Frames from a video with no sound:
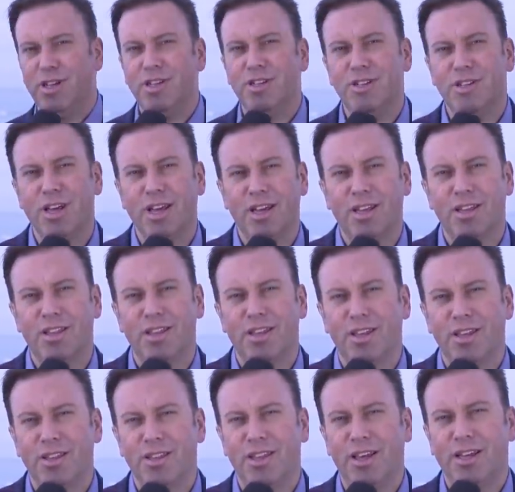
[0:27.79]
Oh. Like,
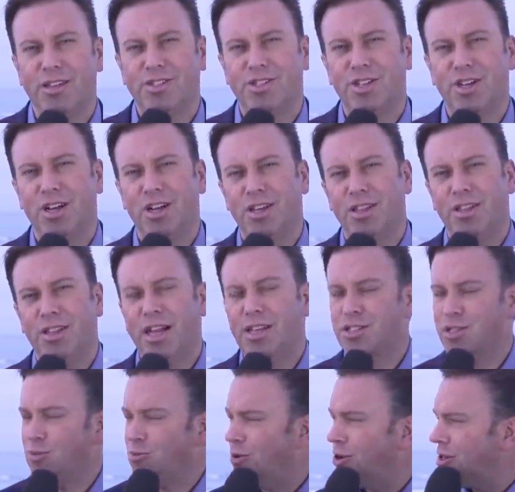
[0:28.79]
th- that's uh,
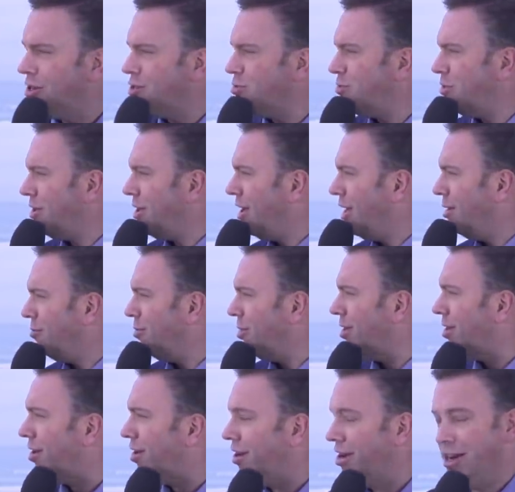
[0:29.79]
that's the one that's behind me
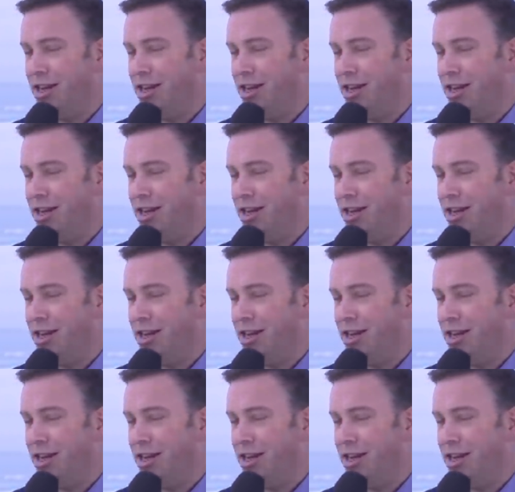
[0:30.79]
here.